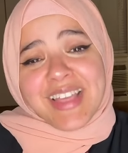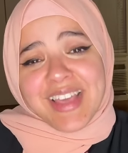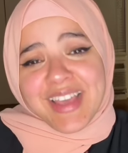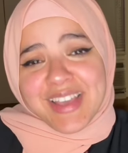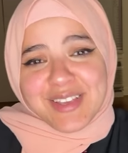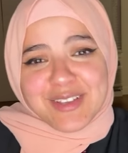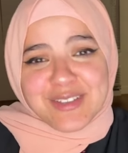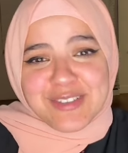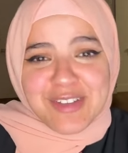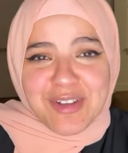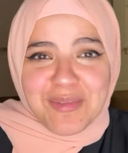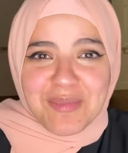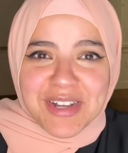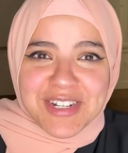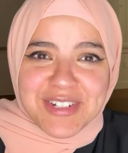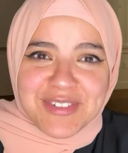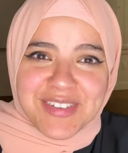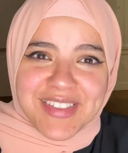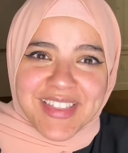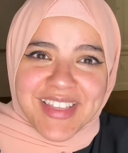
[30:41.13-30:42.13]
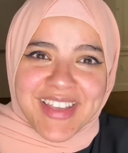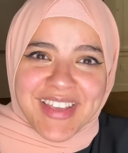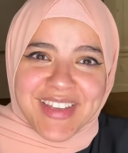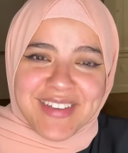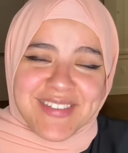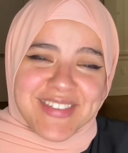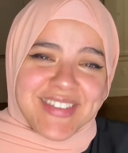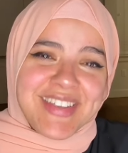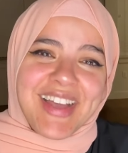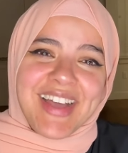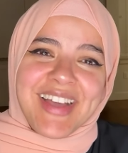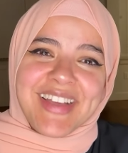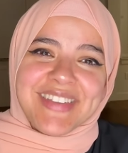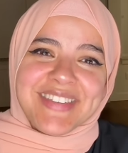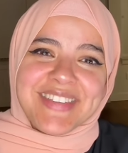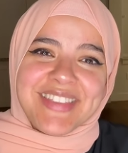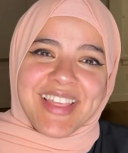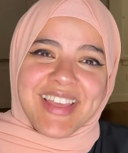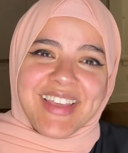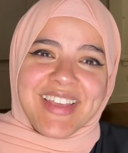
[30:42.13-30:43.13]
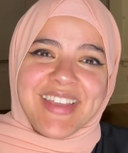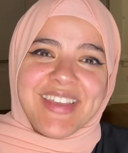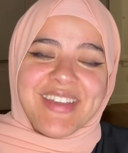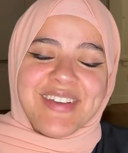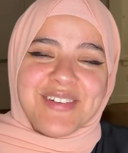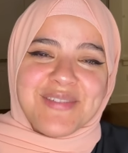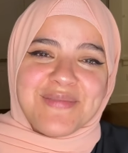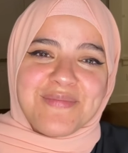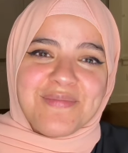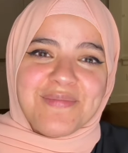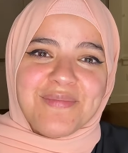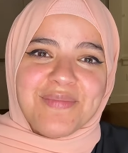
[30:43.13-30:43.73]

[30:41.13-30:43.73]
Thank you so much for the gifts, guys. Thank you.